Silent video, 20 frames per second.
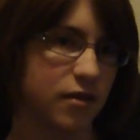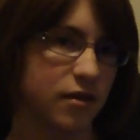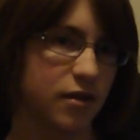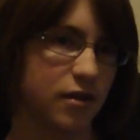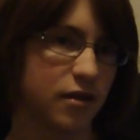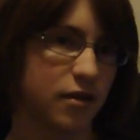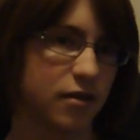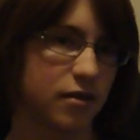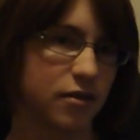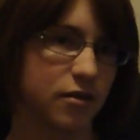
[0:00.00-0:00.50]

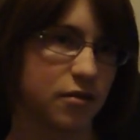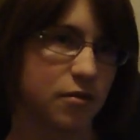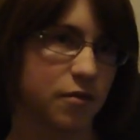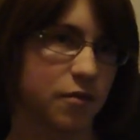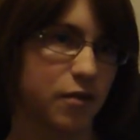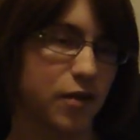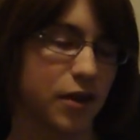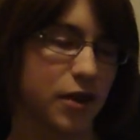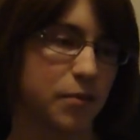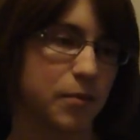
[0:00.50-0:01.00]
you should
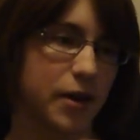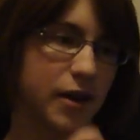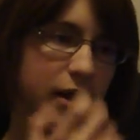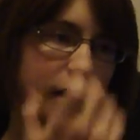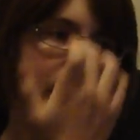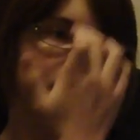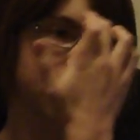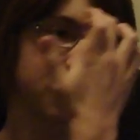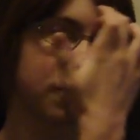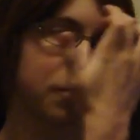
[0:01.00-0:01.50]
think about
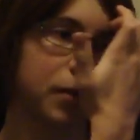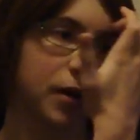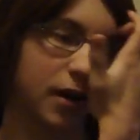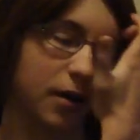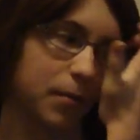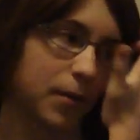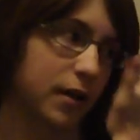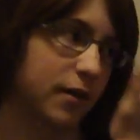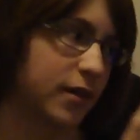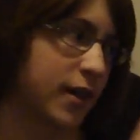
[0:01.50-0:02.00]
how you're
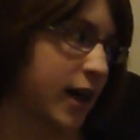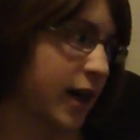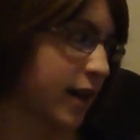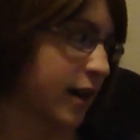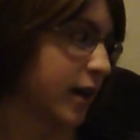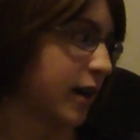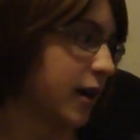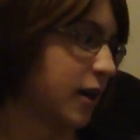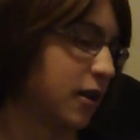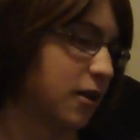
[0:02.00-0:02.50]
speaking because
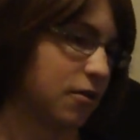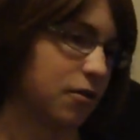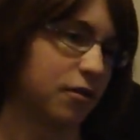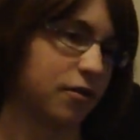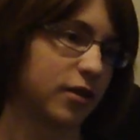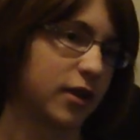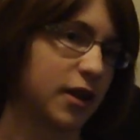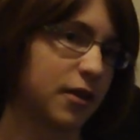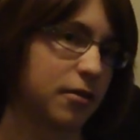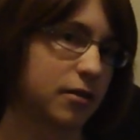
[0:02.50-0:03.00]
that,
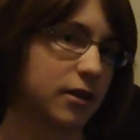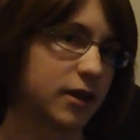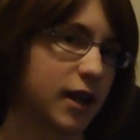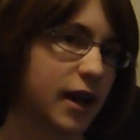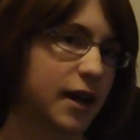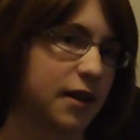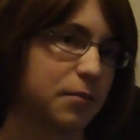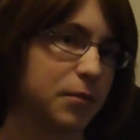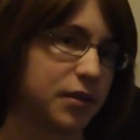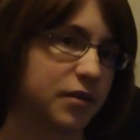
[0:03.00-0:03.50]
there's a lot, there are a
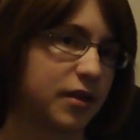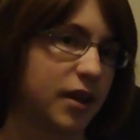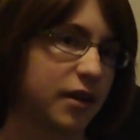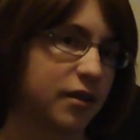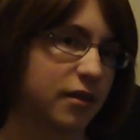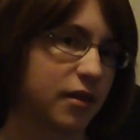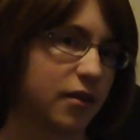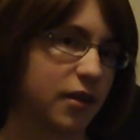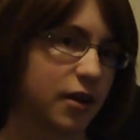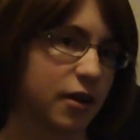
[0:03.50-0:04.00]
lot of
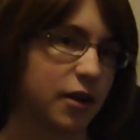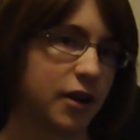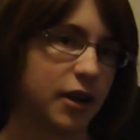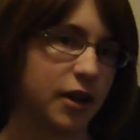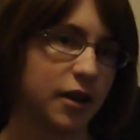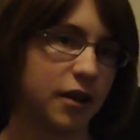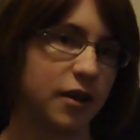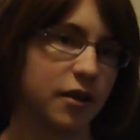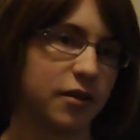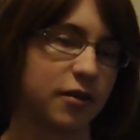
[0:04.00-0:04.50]
mistakes in there
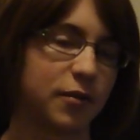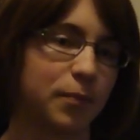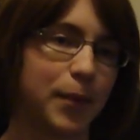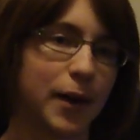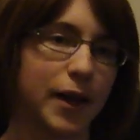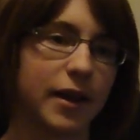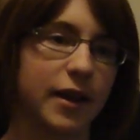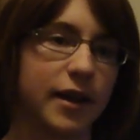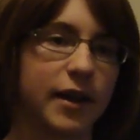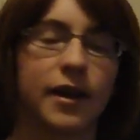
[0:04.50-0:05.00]

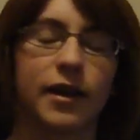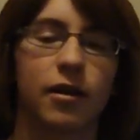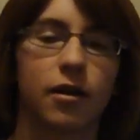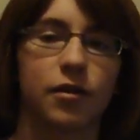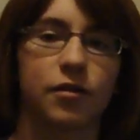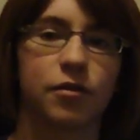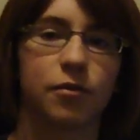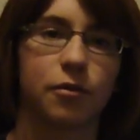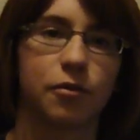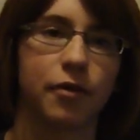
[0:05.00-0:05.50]
spelling and
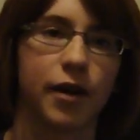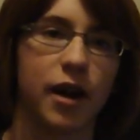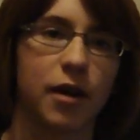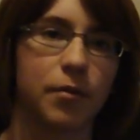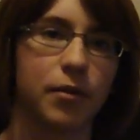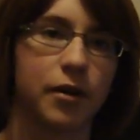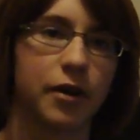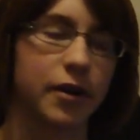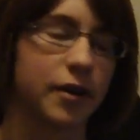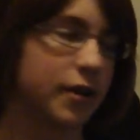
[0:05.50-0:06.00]
also
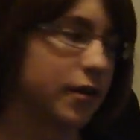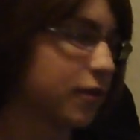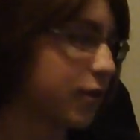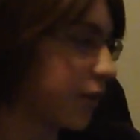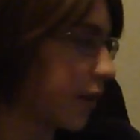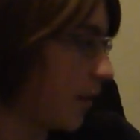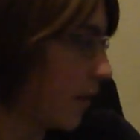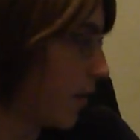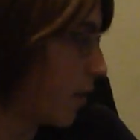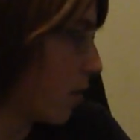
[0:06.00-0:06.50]
grammar. The,
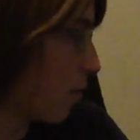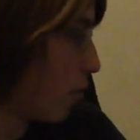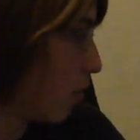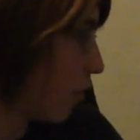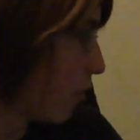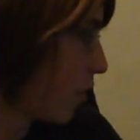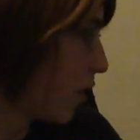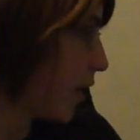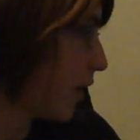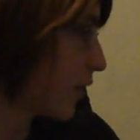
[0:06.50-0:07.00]
the, the, whole
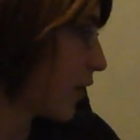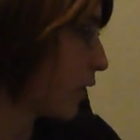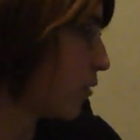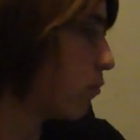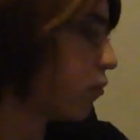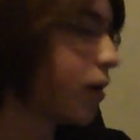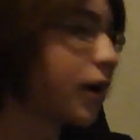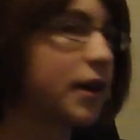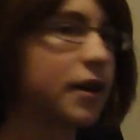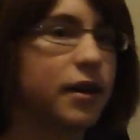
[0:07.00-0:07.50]
thing is like
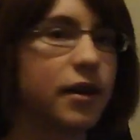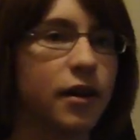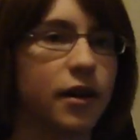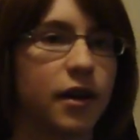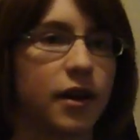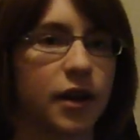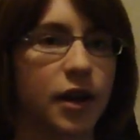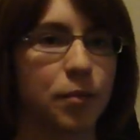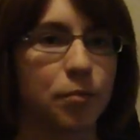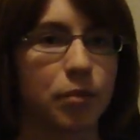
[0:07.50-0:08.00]
one
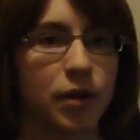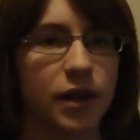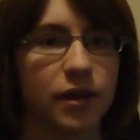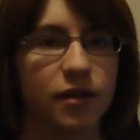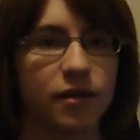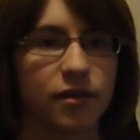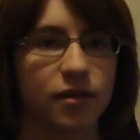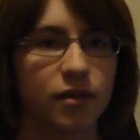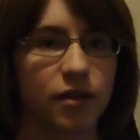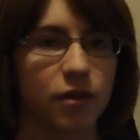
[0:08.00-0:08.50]

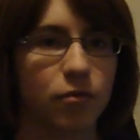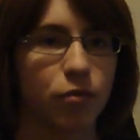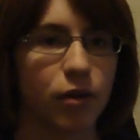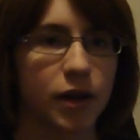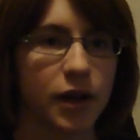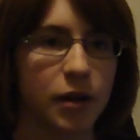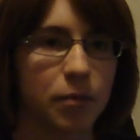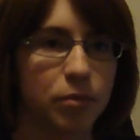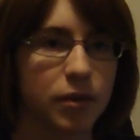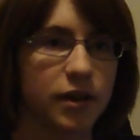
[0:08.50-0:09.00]
complete
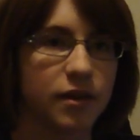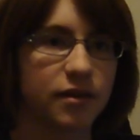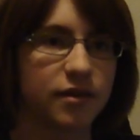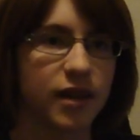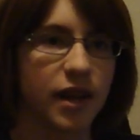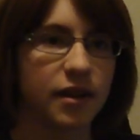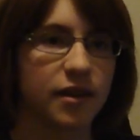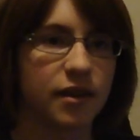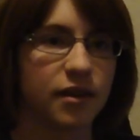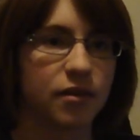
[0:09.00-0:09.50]
one complete
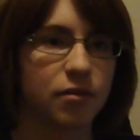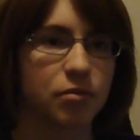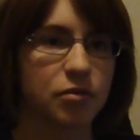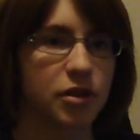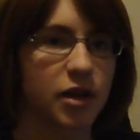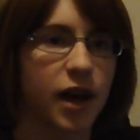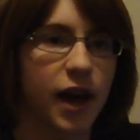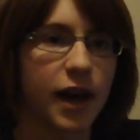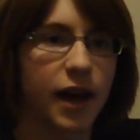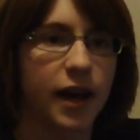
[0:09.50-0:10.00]
sentence, which
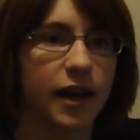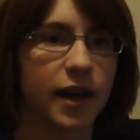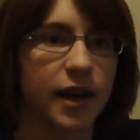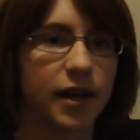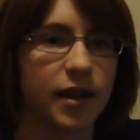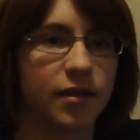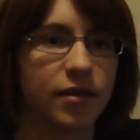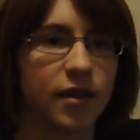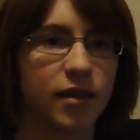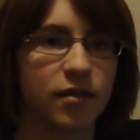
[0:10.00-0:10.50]
I, I, I,
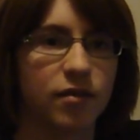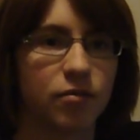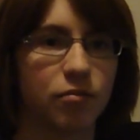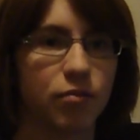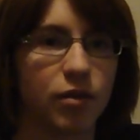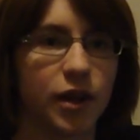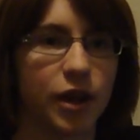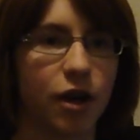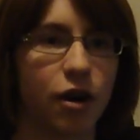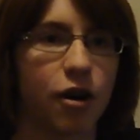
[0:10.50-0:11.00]
it's it's
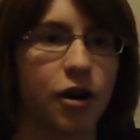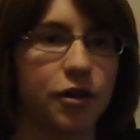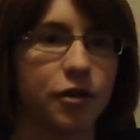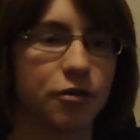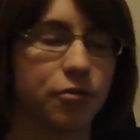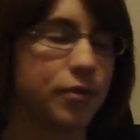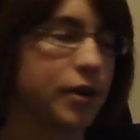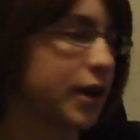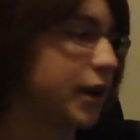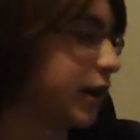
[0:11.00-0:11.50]
really hard
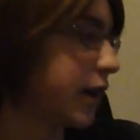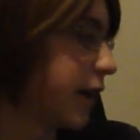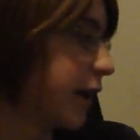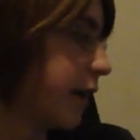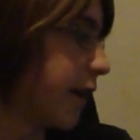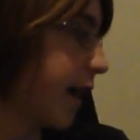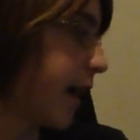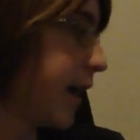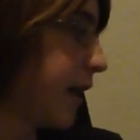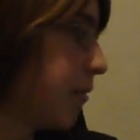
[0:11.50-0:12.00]
to read.
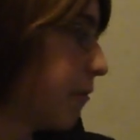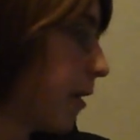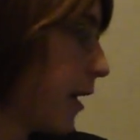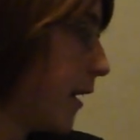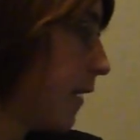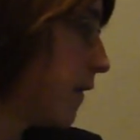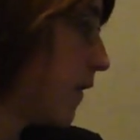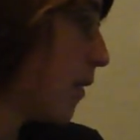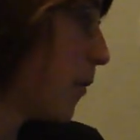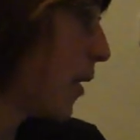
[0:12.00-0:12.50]

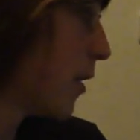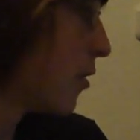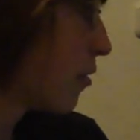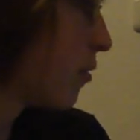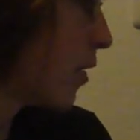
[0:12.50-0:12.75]
Anyway, about your